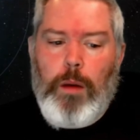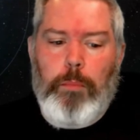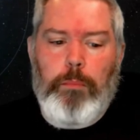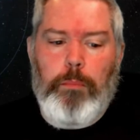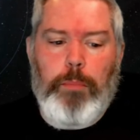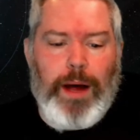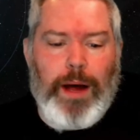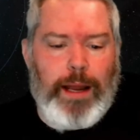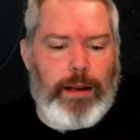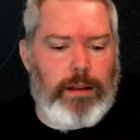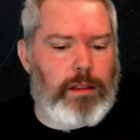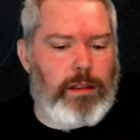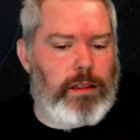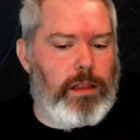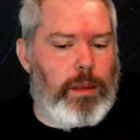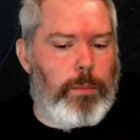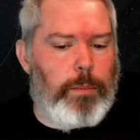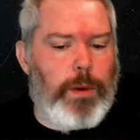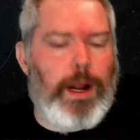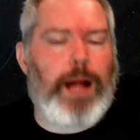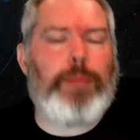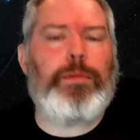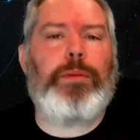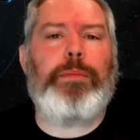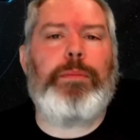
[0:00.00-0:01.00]
But the
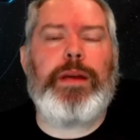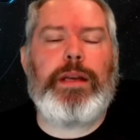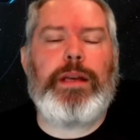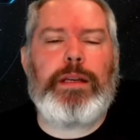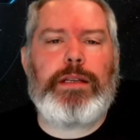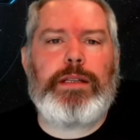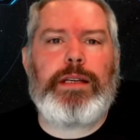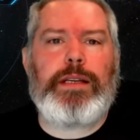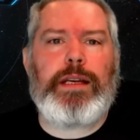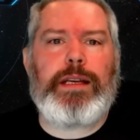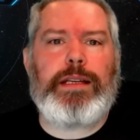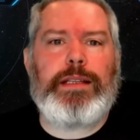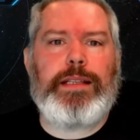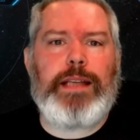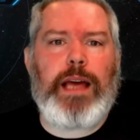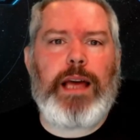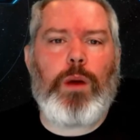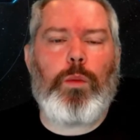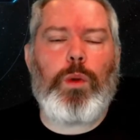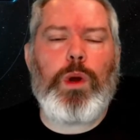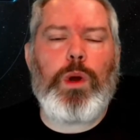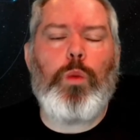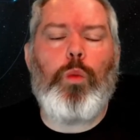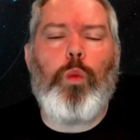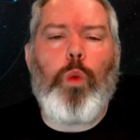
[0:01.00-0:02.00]
problem is that
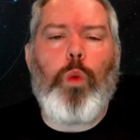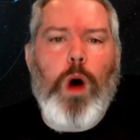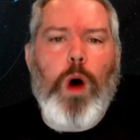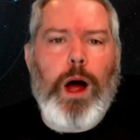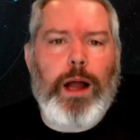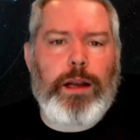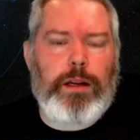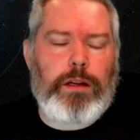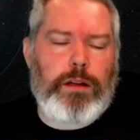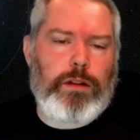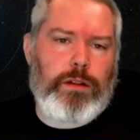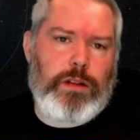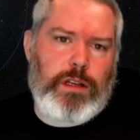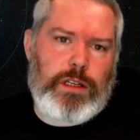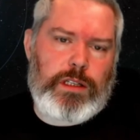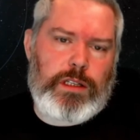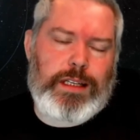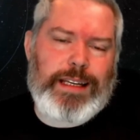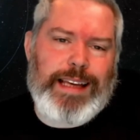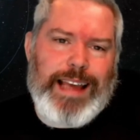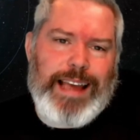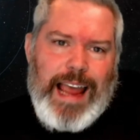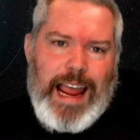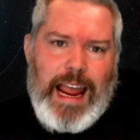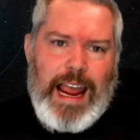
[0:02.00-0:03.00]
we want this
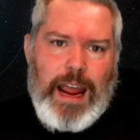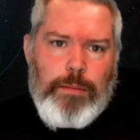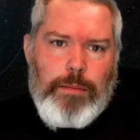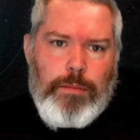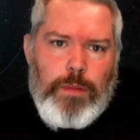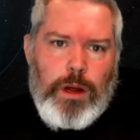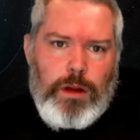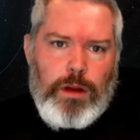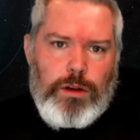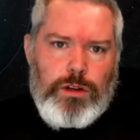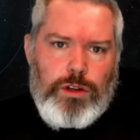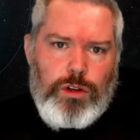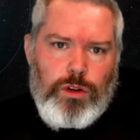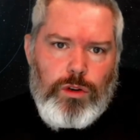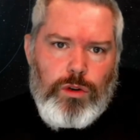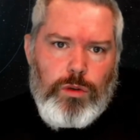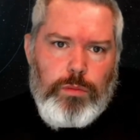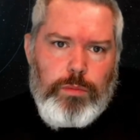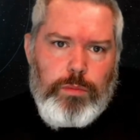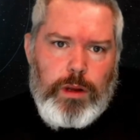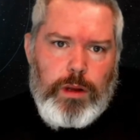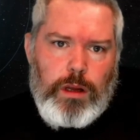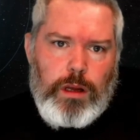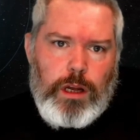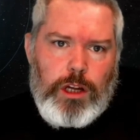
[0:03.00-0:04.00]
game to
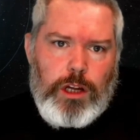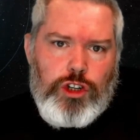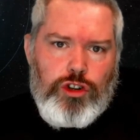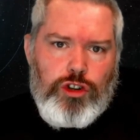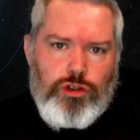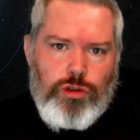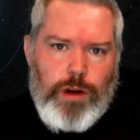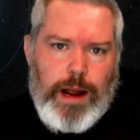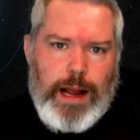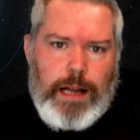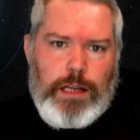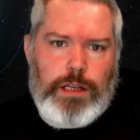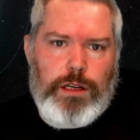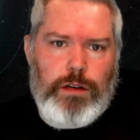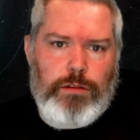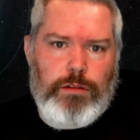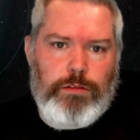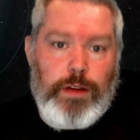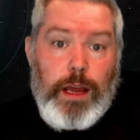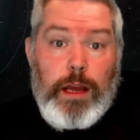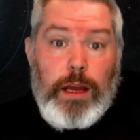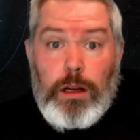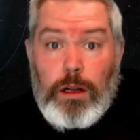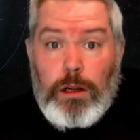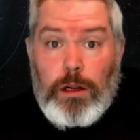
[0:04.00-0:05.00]
be attractive
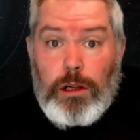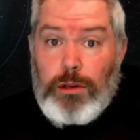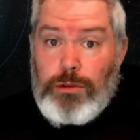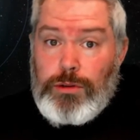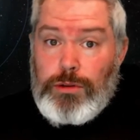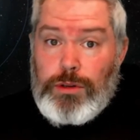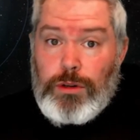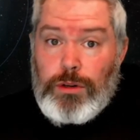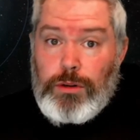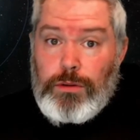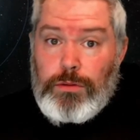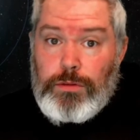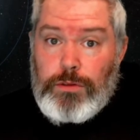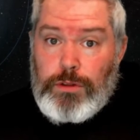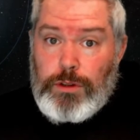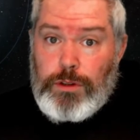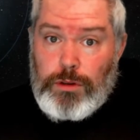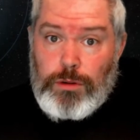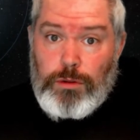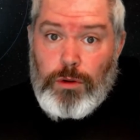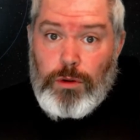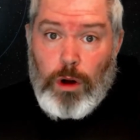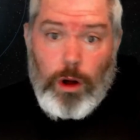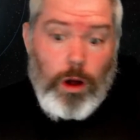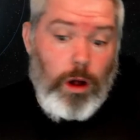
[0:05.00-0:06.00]
and inclusive
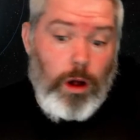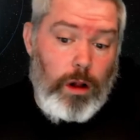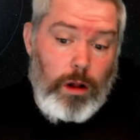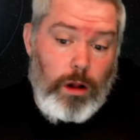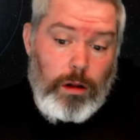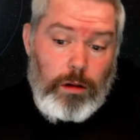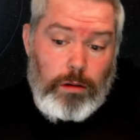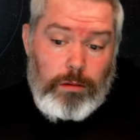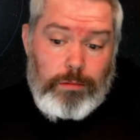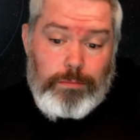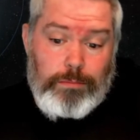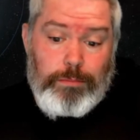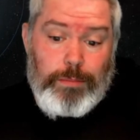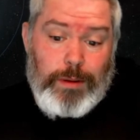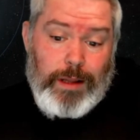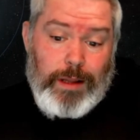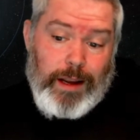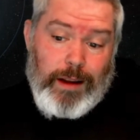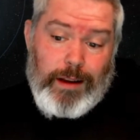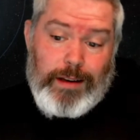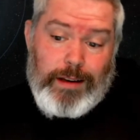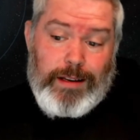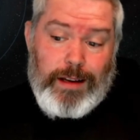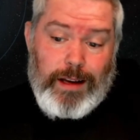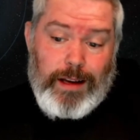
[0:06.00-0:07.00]
to all
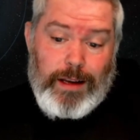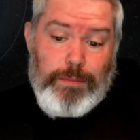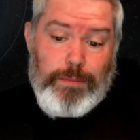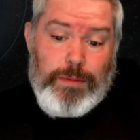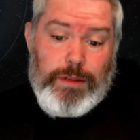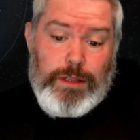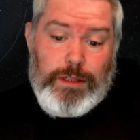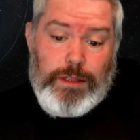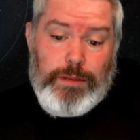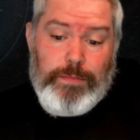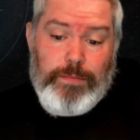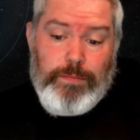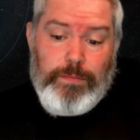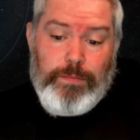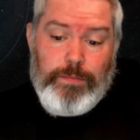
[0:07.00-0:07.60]
play types.